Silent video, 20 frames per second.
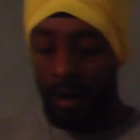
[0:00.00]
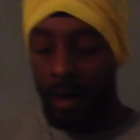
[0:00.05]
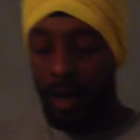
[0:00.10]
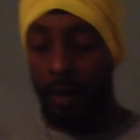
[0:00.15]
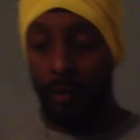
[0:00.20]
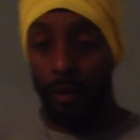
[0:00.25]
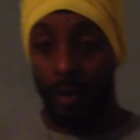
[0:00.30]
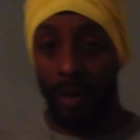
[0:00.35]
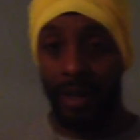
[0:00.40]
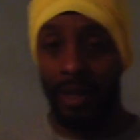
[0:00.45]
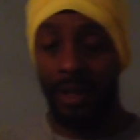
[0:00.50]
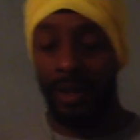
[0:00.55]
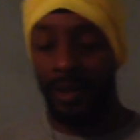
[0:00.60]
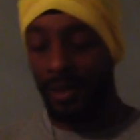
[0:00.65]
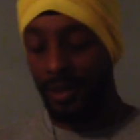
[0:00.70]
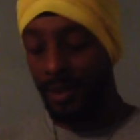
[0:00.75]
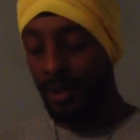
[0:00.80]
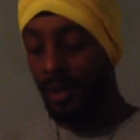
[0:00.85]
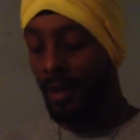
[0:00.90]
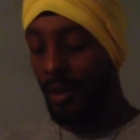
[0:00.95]
It
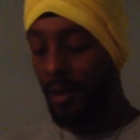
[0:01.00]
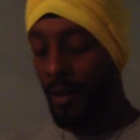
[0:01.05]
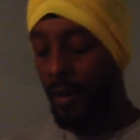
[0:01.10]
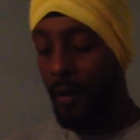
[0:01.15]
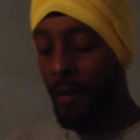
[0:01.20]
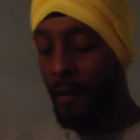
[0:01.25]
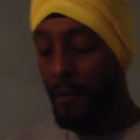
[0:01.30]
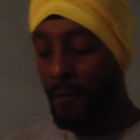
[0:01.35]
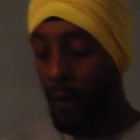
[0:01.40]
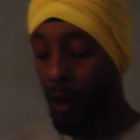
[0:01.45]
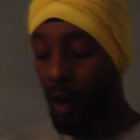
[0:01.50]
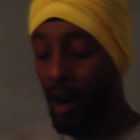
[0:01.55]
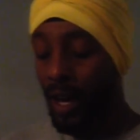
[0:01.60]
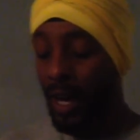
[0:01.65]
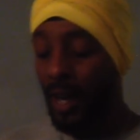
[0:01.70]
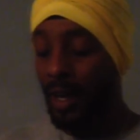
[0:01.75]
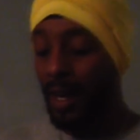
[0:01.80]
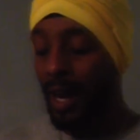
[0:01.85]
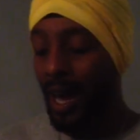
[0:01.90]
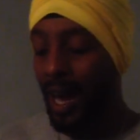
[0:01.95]
reads, for
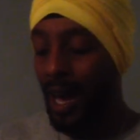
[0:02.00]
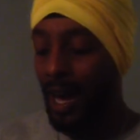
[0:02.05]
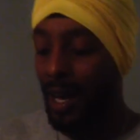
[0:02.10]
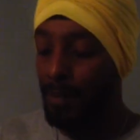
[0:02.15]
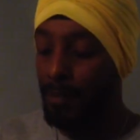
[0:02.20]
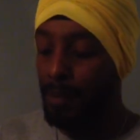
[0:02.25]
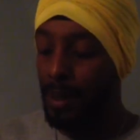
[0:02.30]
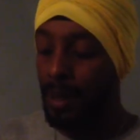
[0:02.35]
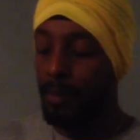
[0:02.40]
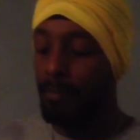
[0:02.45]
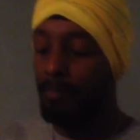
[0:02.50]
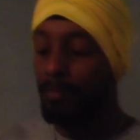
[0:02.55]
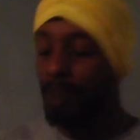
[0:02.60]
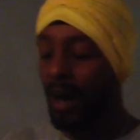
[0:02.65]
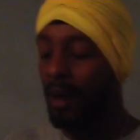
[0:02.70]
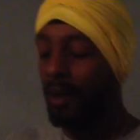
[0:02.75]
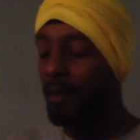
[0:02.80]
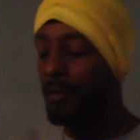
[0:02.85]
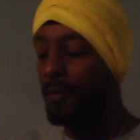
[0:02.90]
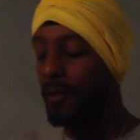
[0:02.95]
it had been
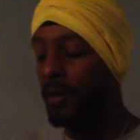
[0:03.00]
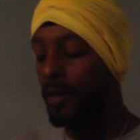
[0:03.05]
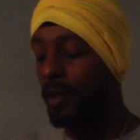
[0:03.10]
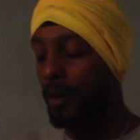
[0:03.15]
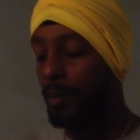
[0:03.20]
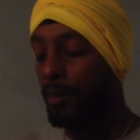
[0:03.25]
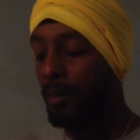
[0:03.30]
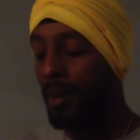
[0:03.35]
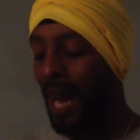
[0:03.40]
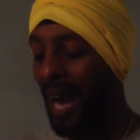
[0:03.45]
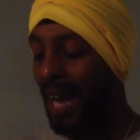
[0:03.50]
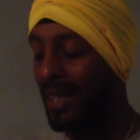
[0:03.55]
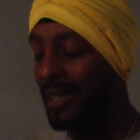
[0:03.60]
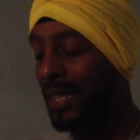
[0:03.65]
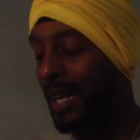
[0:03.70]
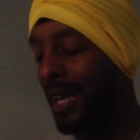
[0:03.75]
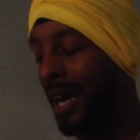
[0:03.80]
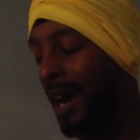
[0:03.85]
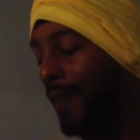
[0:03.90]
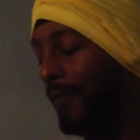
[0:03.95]
better for them not
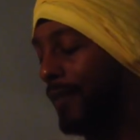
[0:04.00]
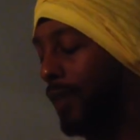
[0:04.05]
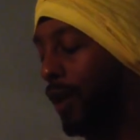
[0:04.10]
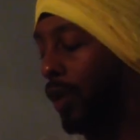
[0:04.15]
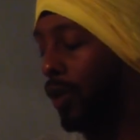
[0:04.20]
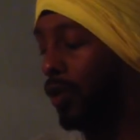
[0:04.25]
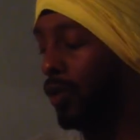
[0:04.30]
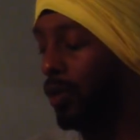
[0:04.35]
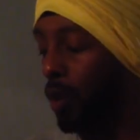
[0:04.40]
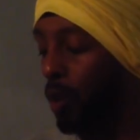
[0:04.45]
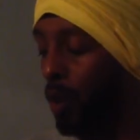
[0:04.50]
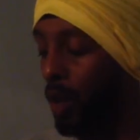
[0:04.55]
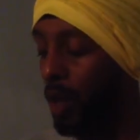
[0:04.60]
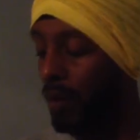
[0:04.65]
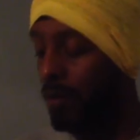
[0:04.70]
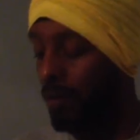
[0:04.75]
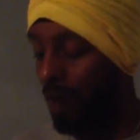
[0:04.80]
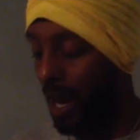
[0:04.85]
to have known the way of